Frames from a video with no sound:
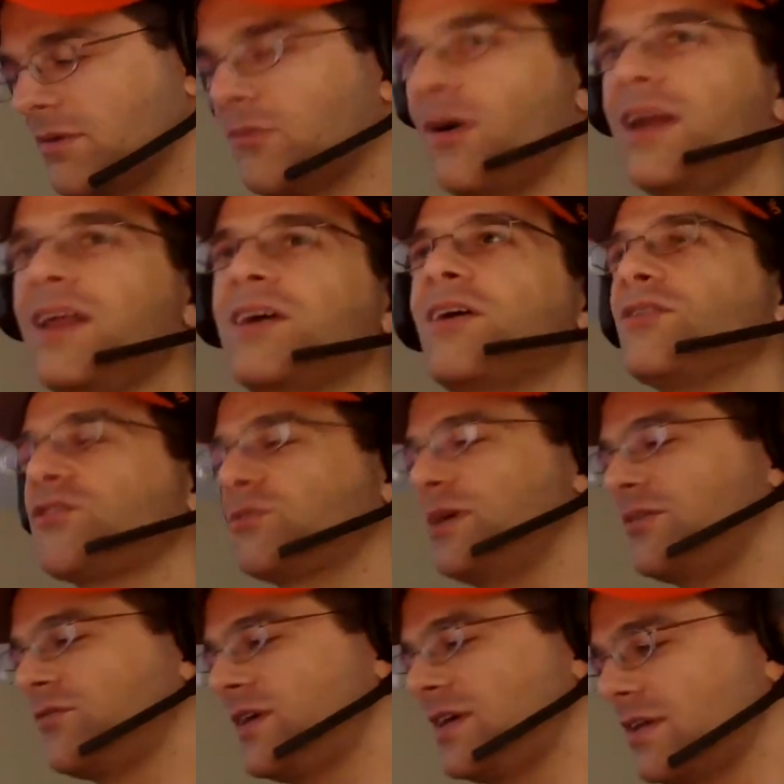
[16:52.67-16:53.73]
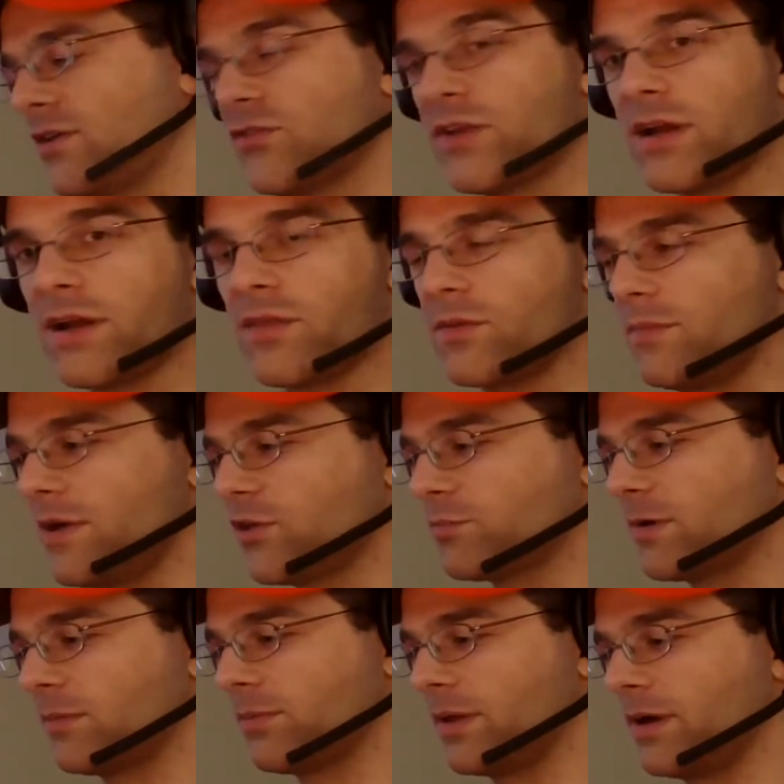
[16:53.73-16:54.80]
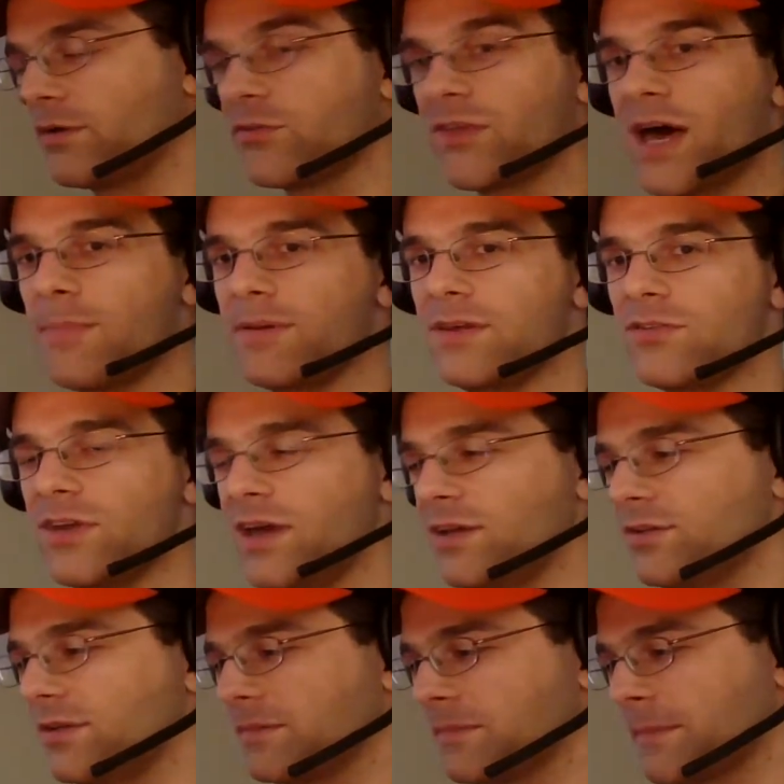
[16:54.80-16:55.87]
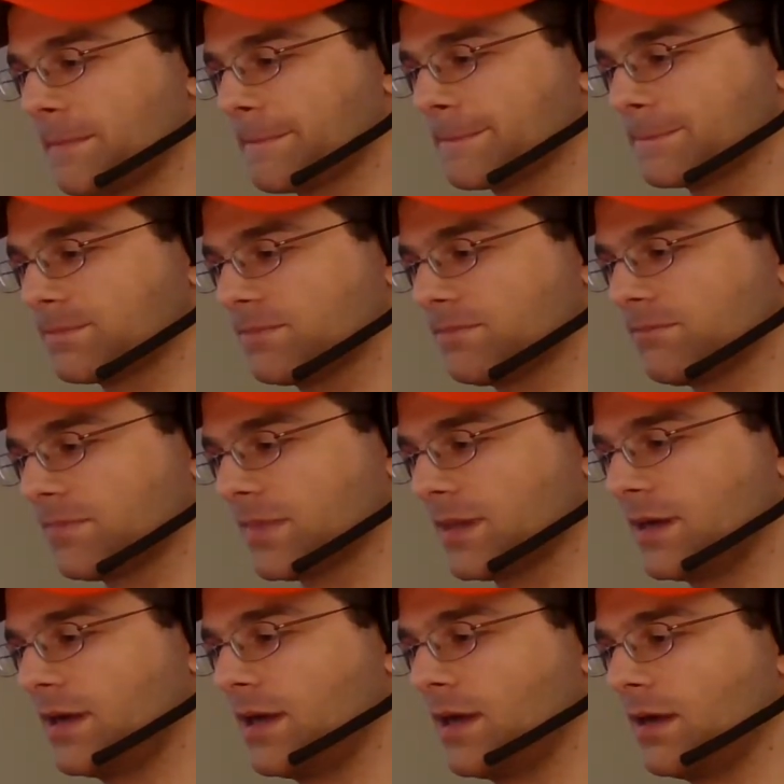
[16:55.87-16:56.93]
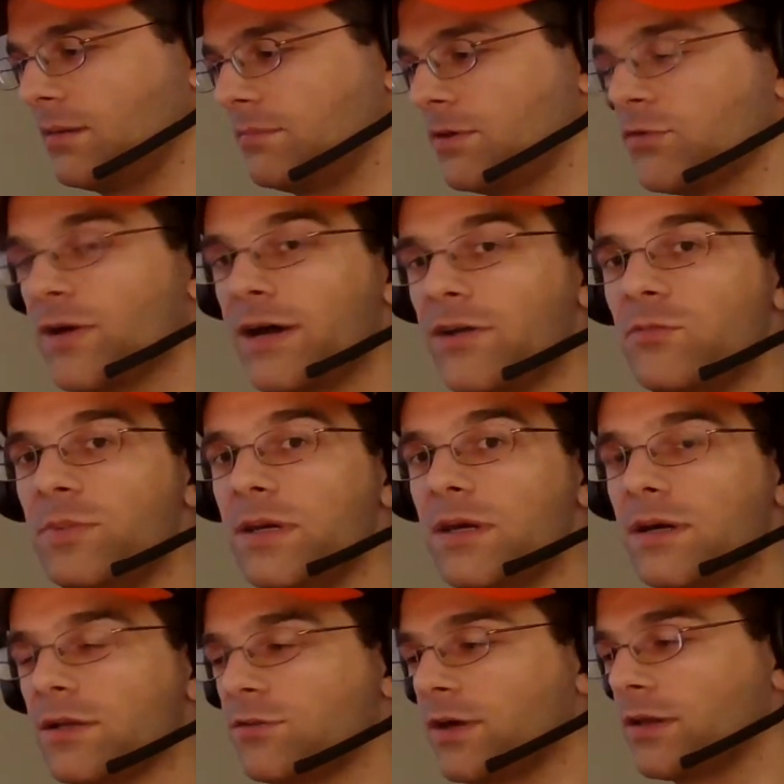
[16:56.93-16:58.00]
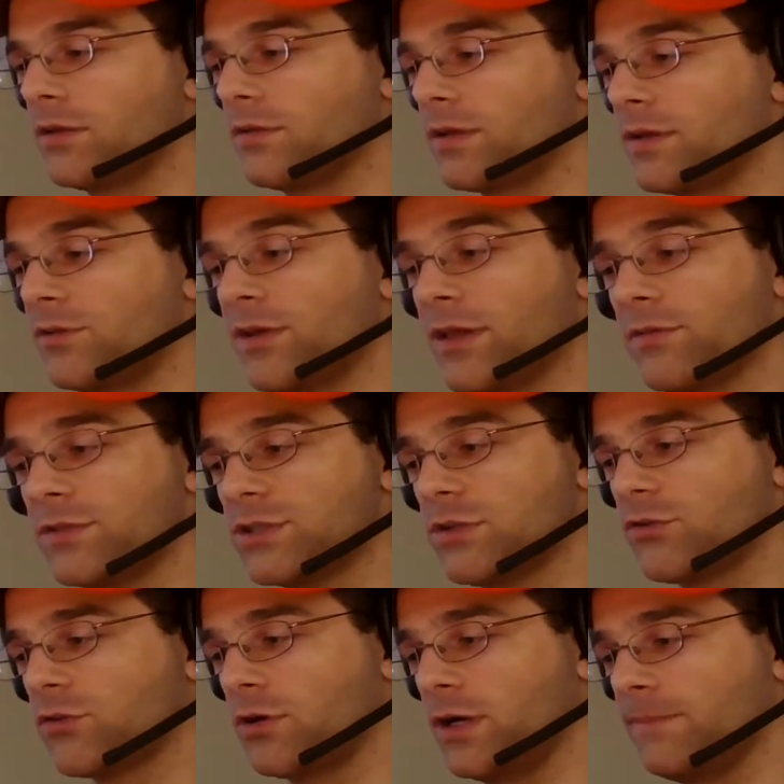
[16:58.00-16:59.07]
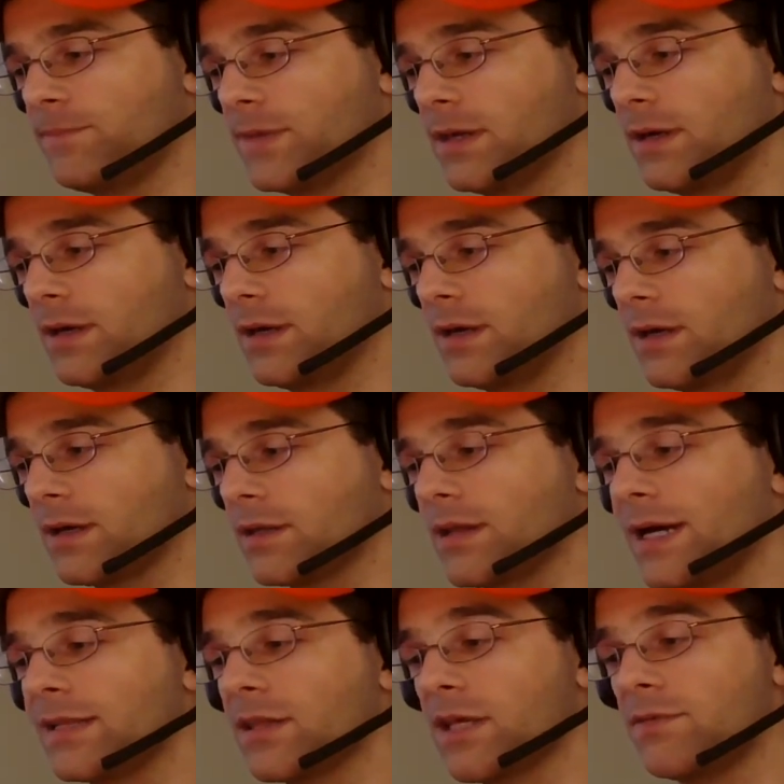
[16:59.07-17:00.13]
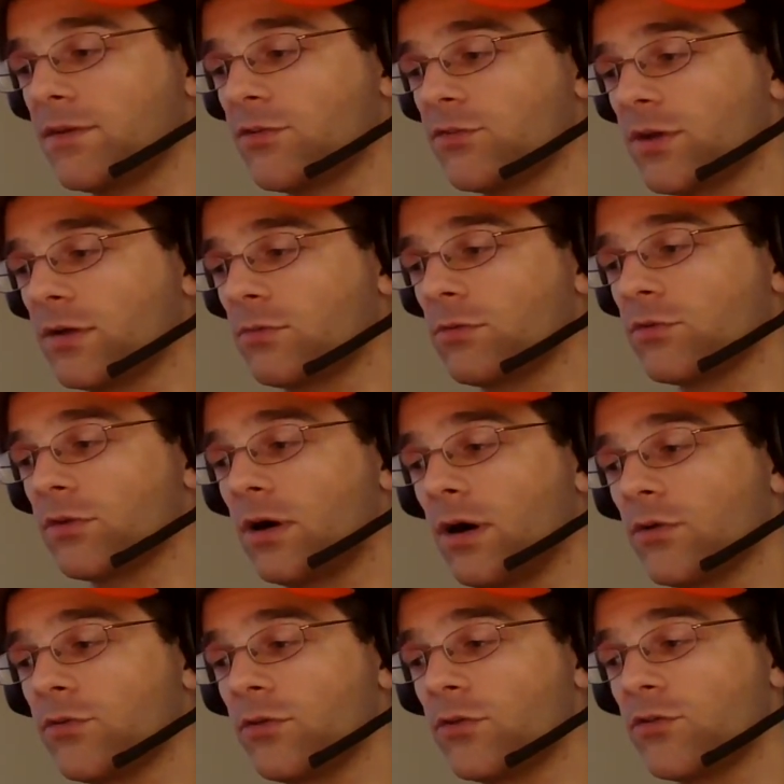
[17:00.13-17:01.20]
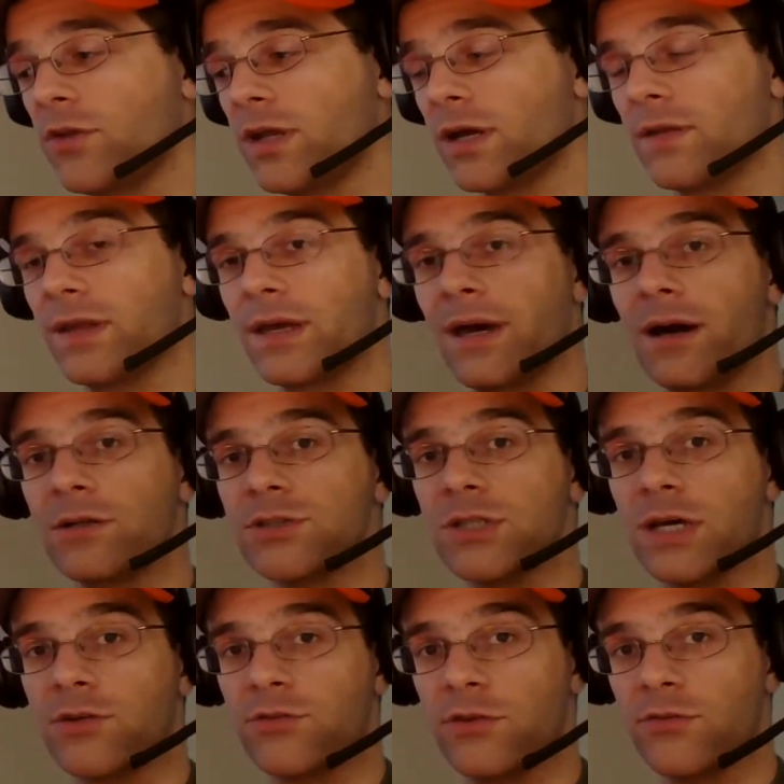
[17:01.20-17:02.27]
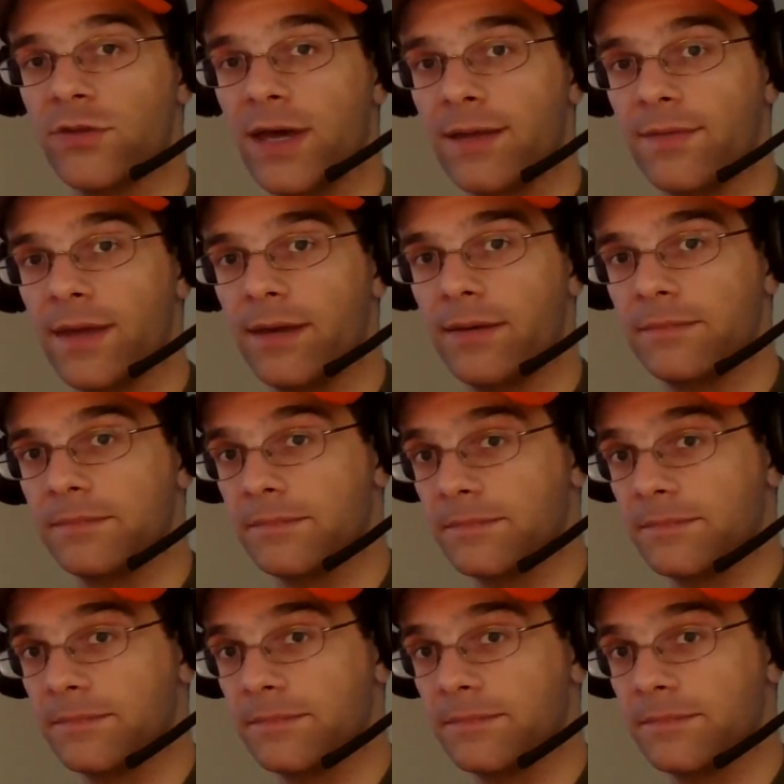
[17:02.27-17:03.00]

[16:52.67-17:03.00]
Way to go, sweet feet, said another baseball player, slapping his hand. Besides being on, on the television screen, Clyde Livingston was also sitting on the couch next to Stanley.